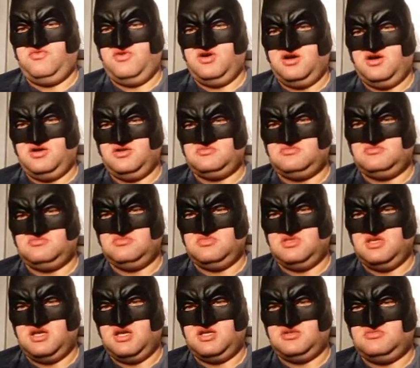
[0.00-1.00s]
thought
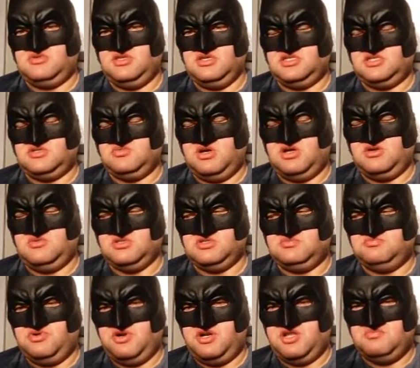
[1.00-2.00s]
that this one
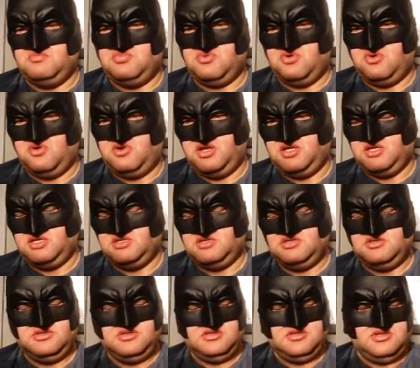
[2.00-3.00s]
was pretty boring,
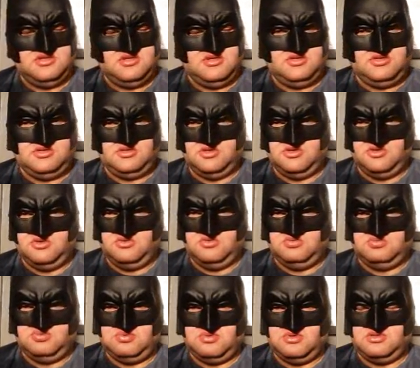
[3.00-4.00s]

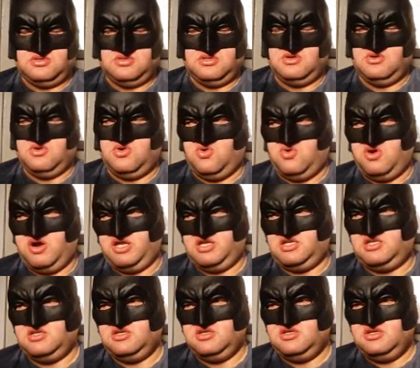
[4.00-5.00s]
too.
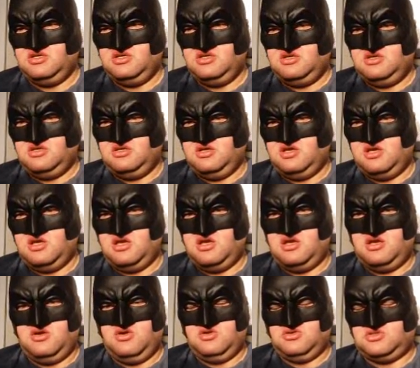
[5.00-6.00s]
Quite.
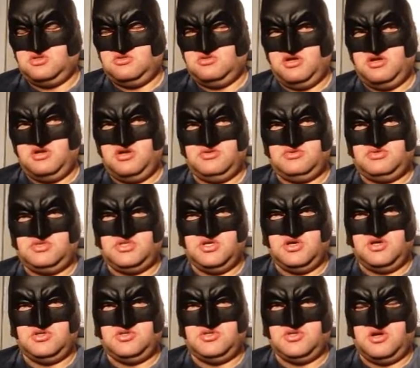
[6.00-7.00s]
Also, not enough
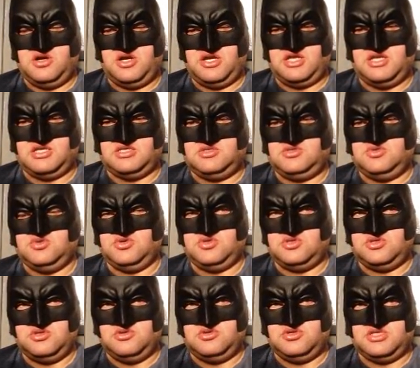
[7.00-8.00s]
Jar Jar. I guess
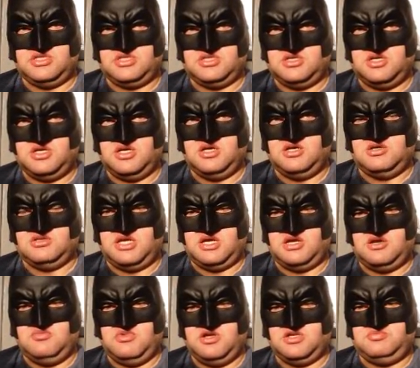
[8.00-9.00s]
George Lucas saw
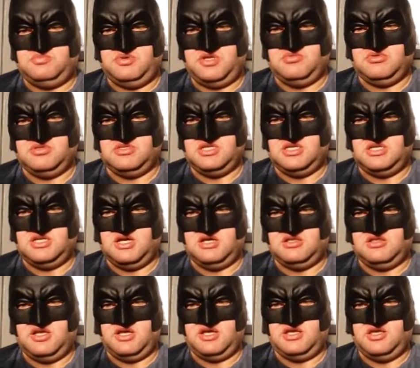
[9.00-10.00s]
how much people did
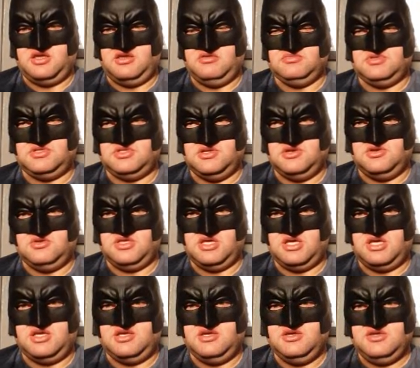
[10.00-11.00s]
not like him, so
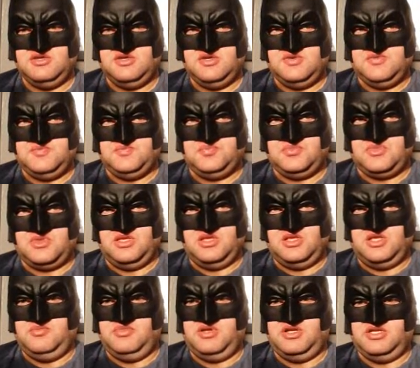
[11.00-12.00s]
they
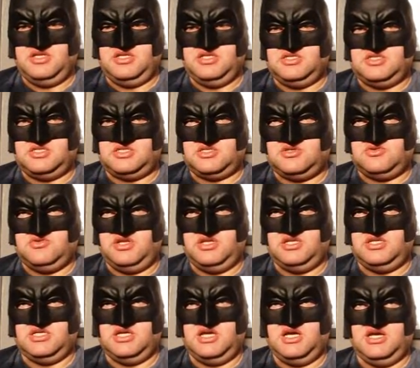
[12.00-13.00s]
limited his
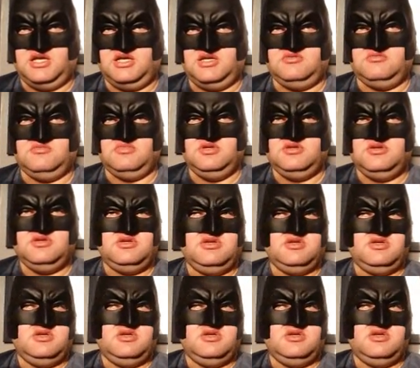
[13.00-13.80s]
screen time.